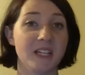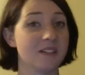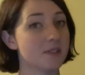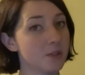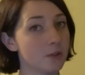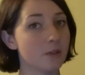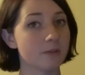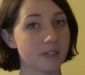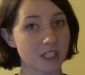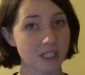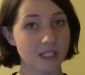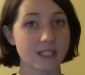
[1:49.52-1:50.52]
he sought
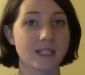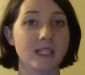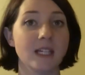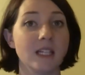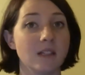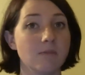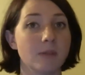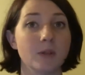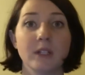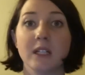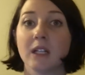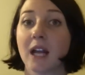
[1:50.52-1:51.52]
riches in
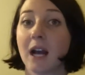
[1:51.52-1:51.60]
building